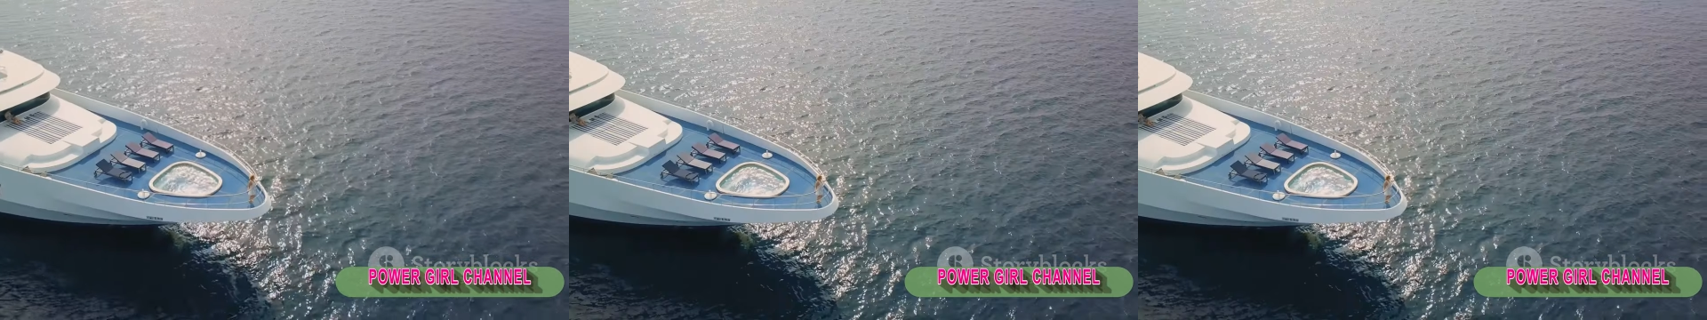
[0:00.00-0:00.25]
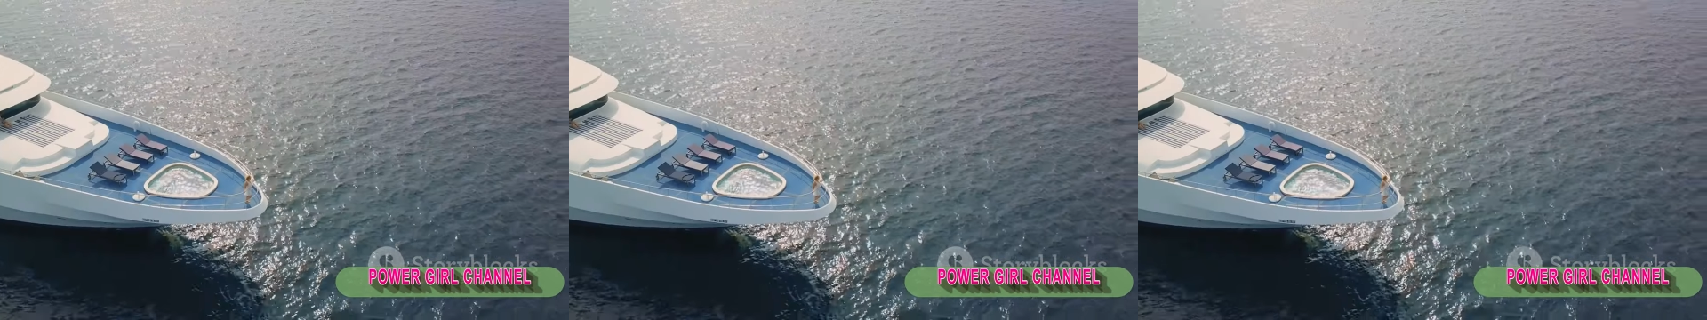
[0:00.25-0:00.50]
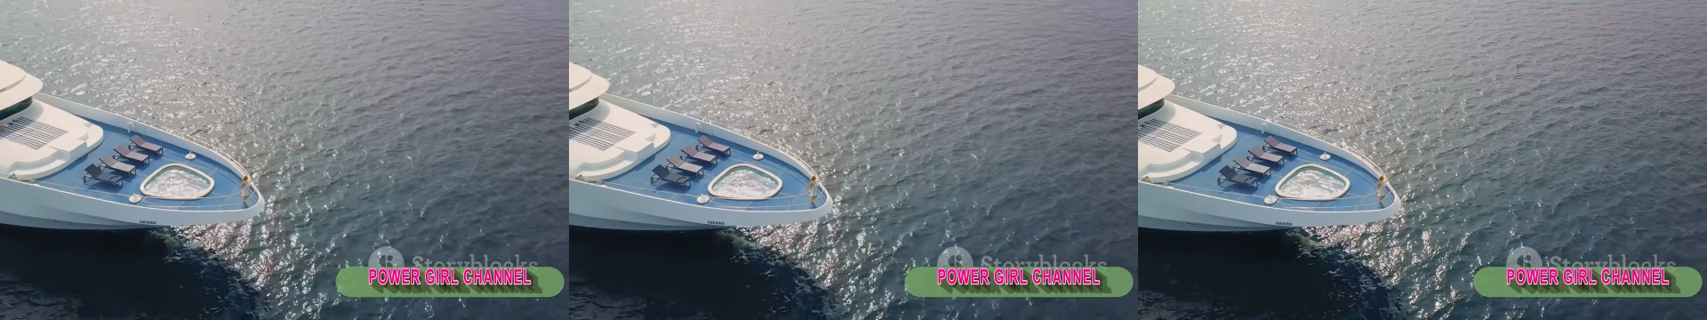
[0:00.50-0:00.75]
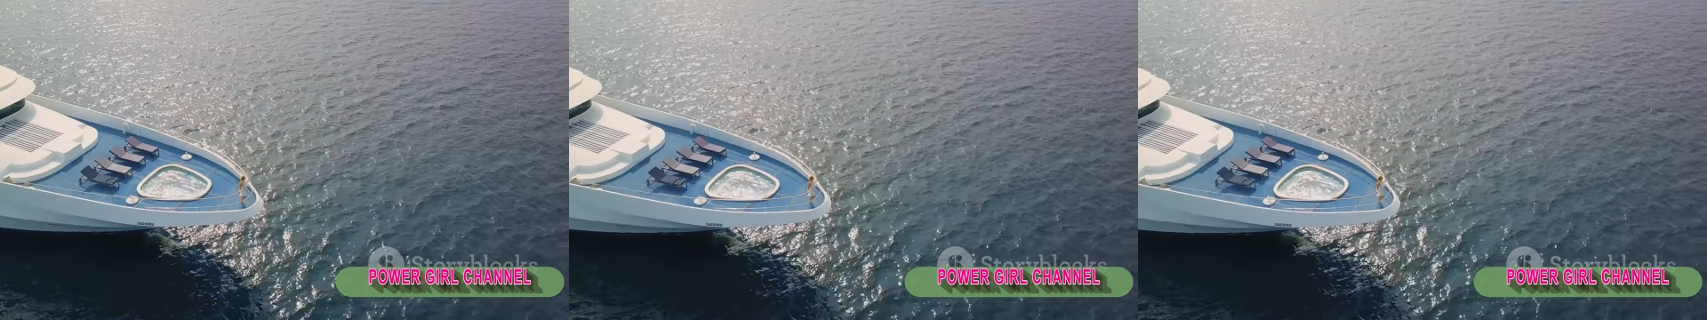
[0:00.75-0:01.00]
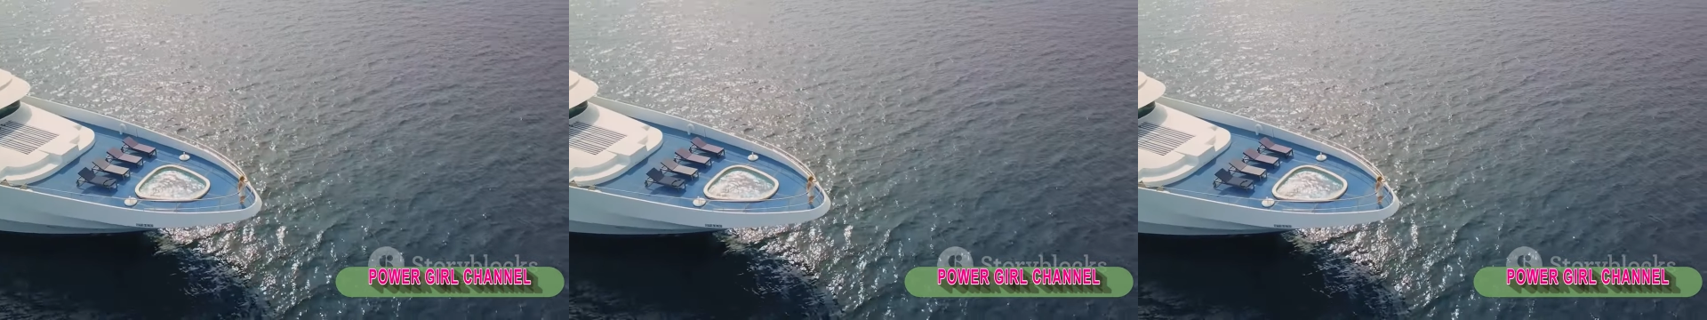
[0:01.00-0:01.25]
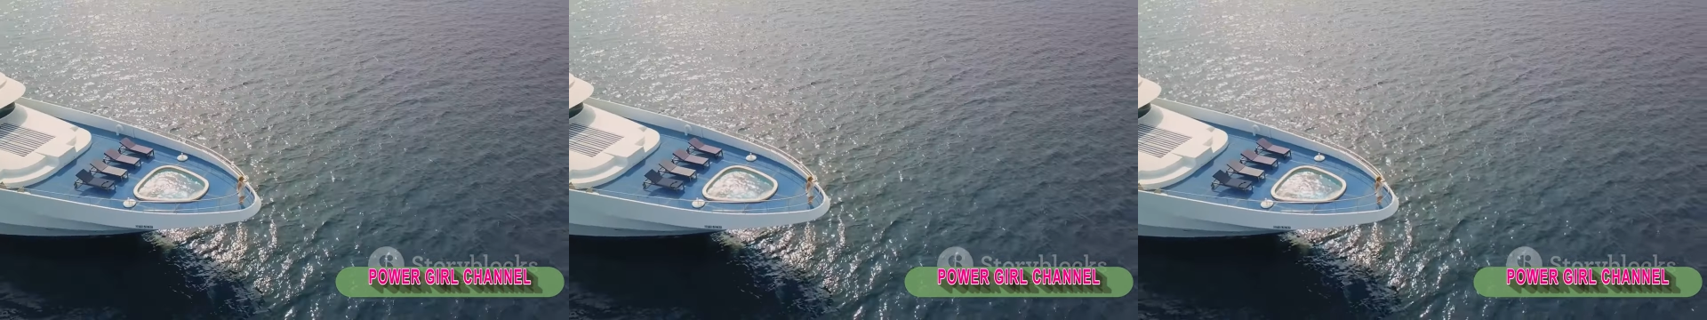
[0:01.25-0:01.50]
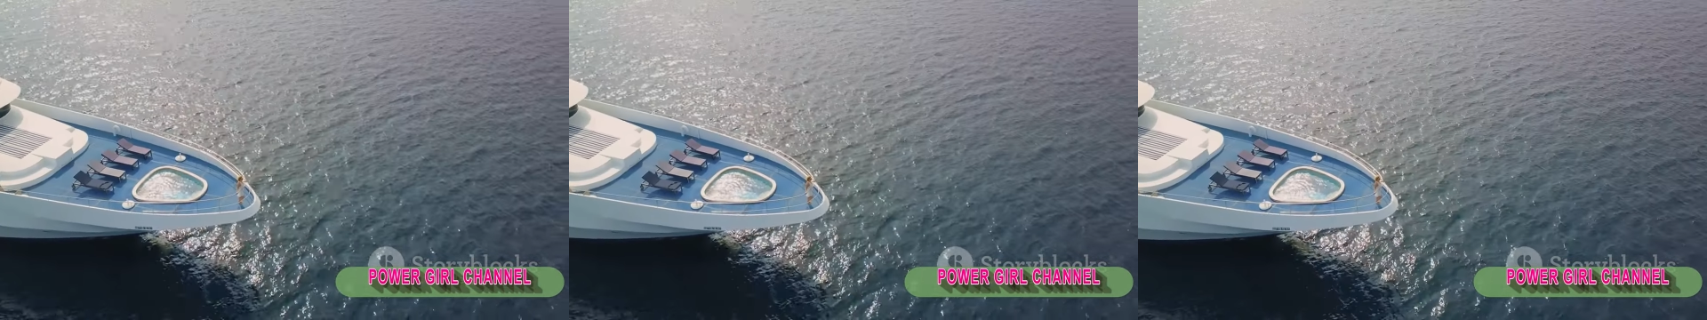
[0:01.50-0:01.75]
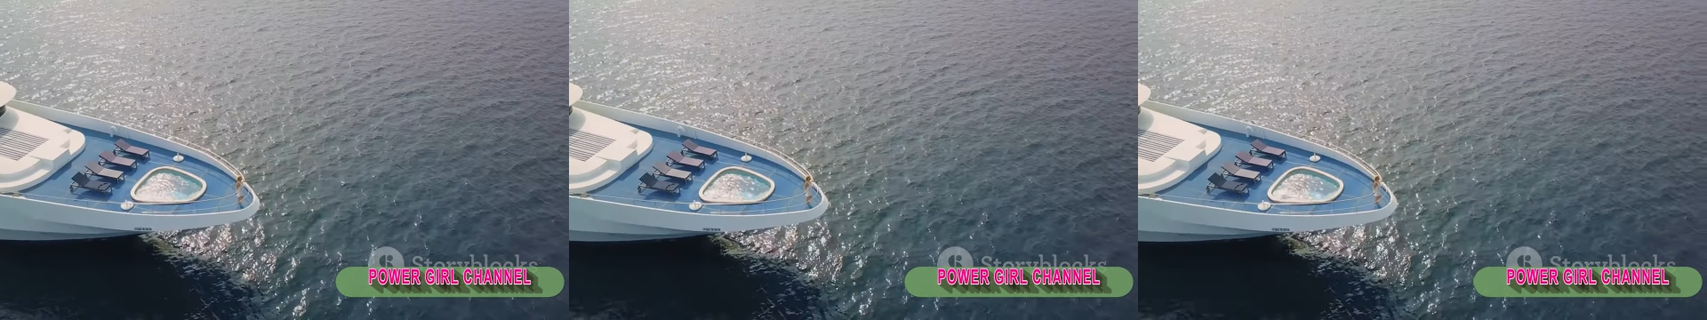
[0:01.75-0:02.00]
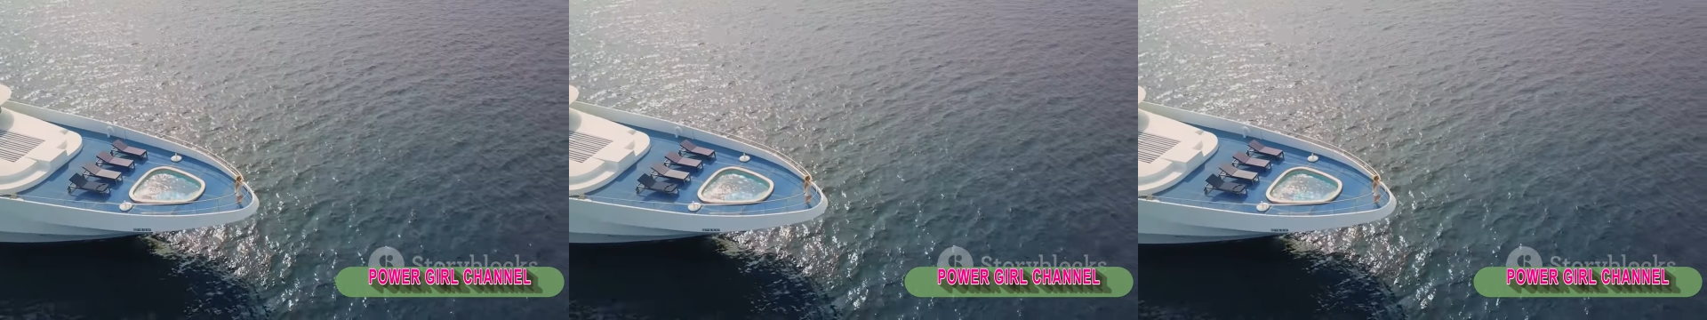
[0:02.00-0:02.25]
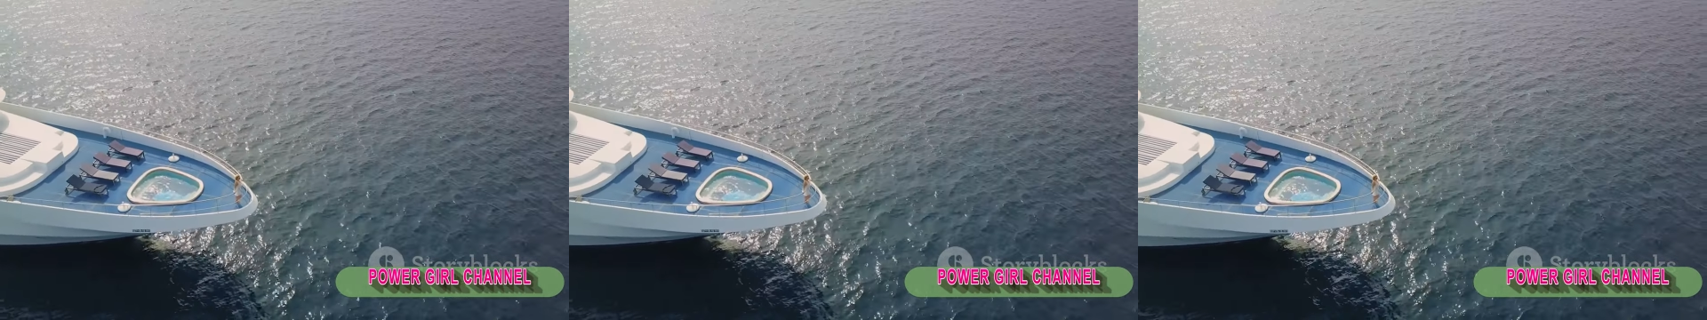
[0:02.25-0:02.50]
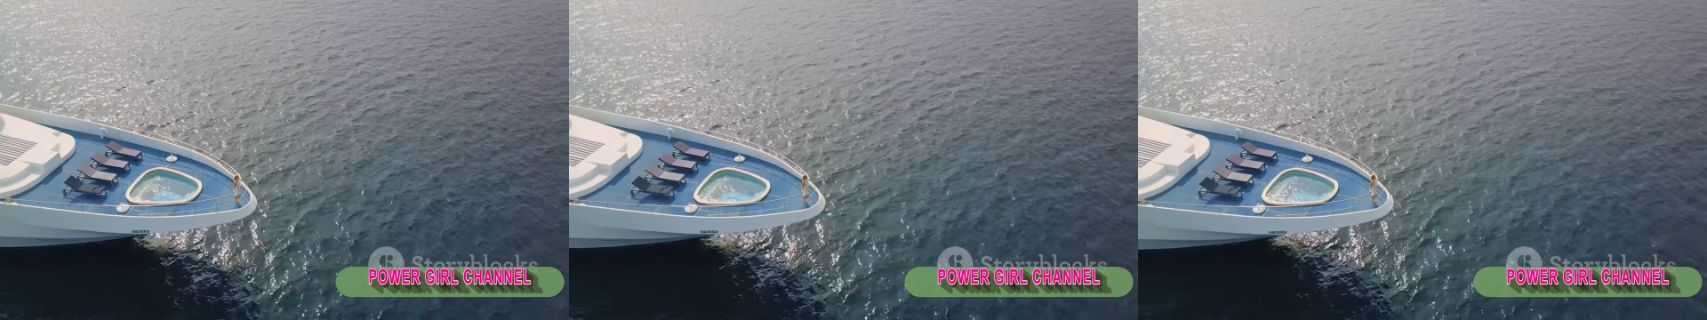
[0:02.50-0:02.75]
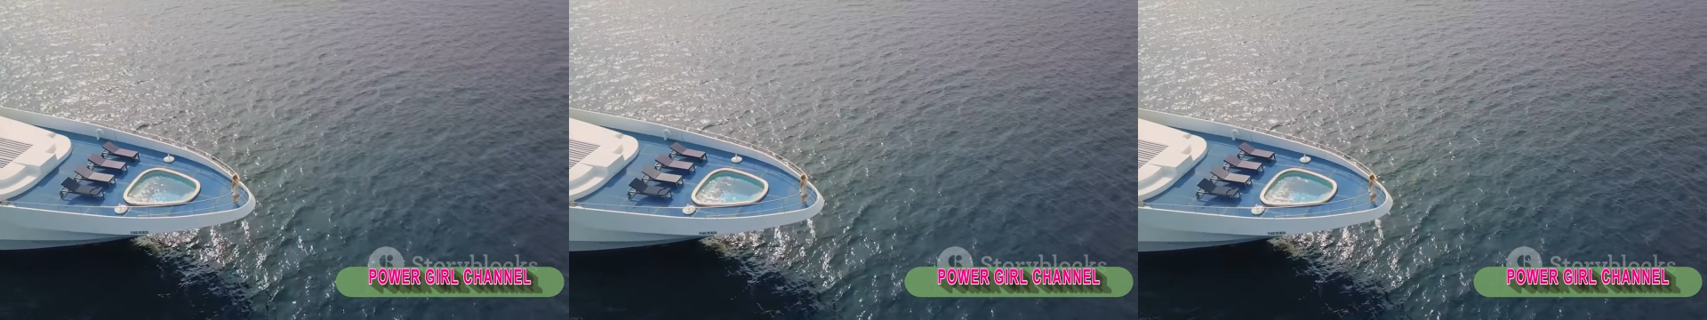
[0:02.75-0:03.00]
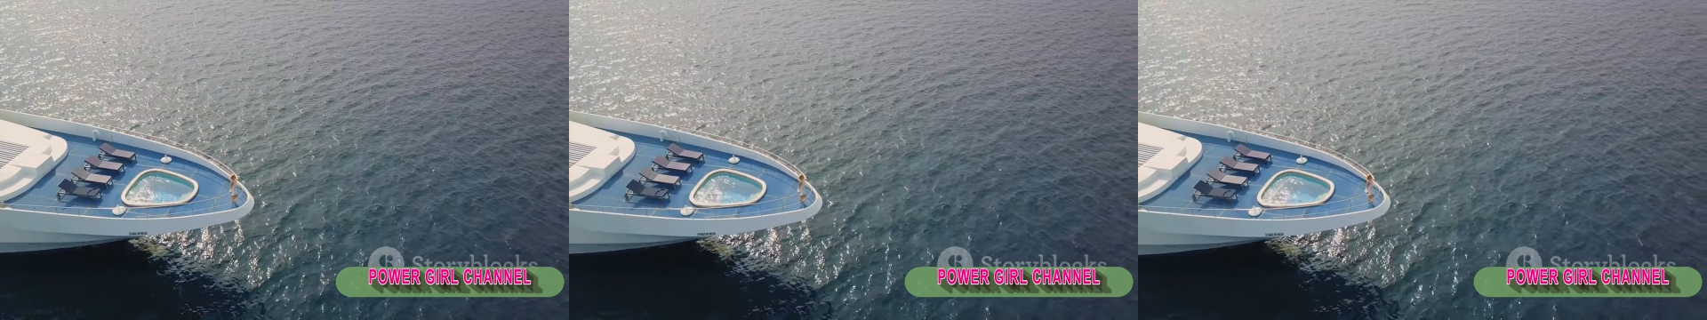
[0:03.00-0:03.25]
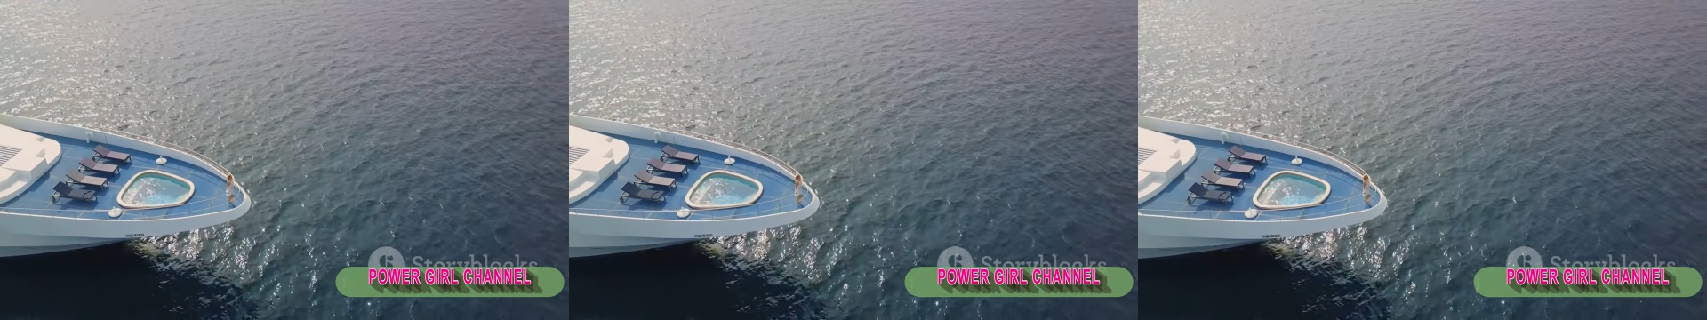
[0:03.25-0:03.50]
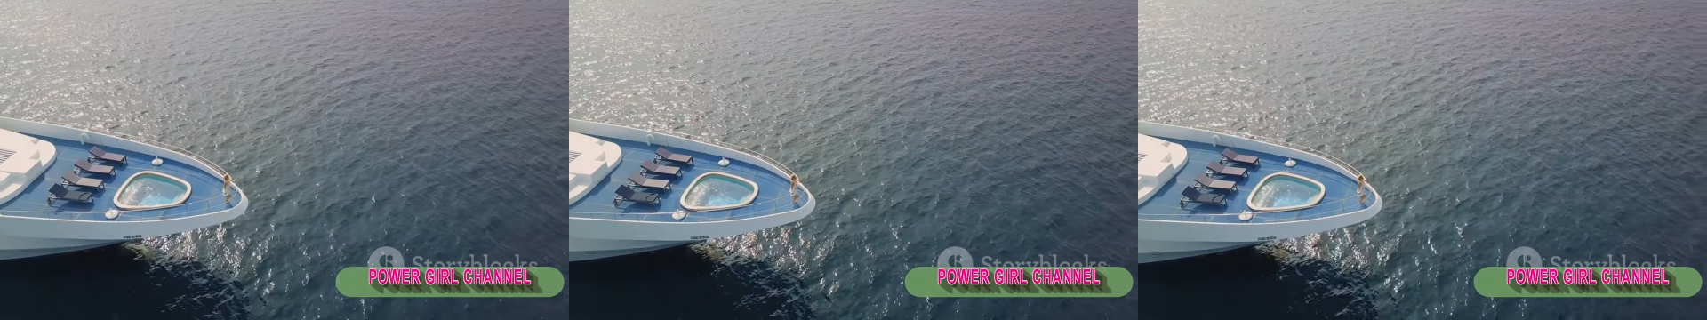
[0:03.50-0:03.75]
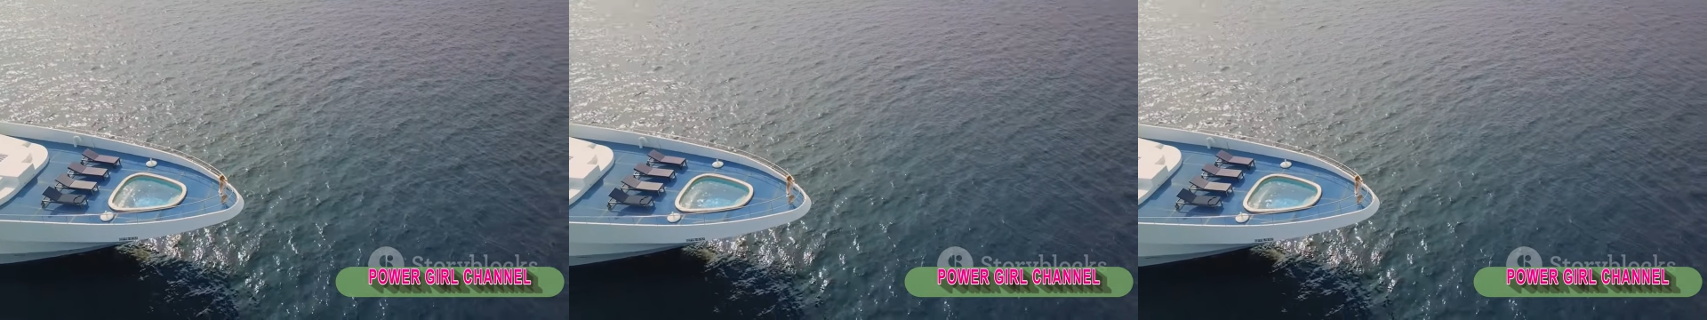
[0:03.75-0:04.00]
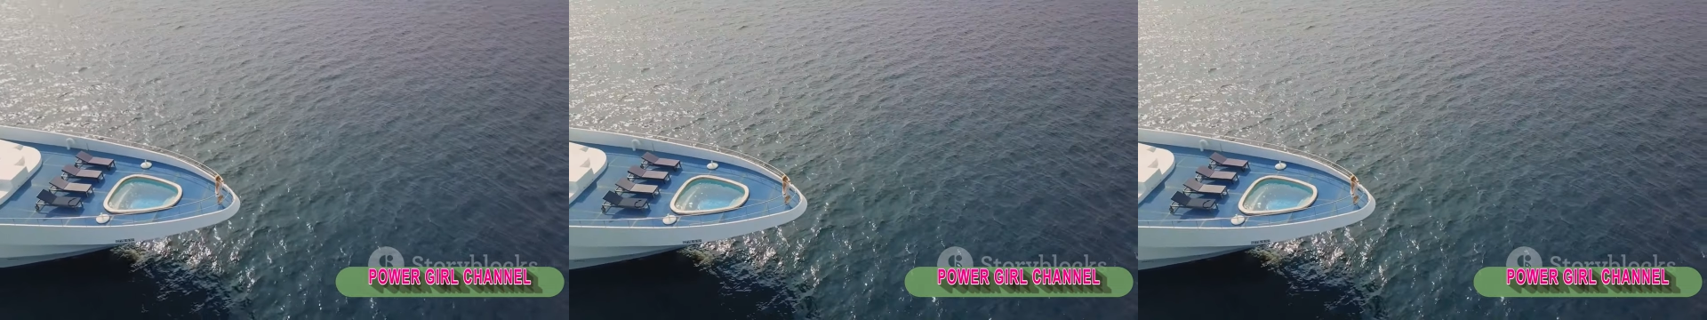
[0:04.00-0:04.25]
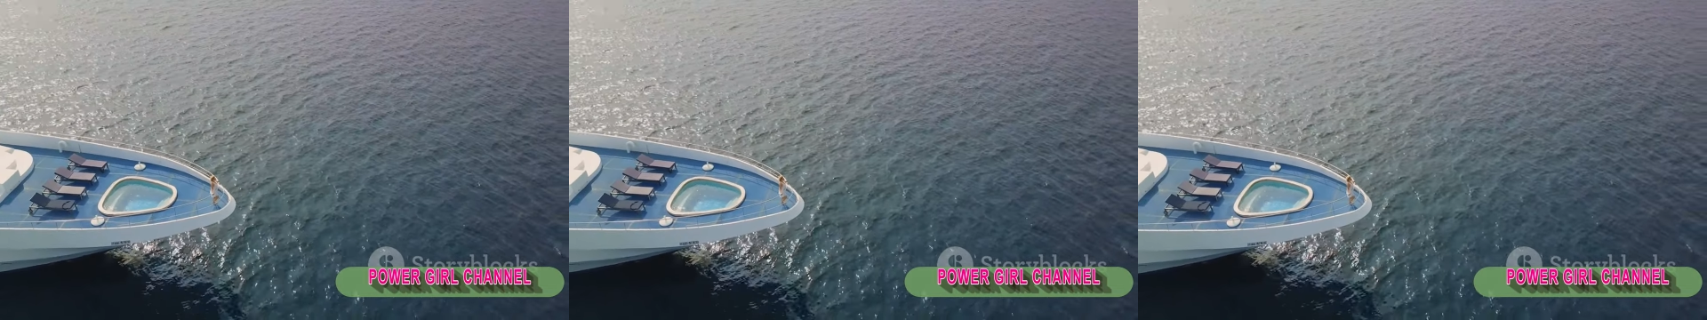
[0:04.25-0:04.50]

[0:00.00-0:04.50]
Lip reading: (no speaker visible)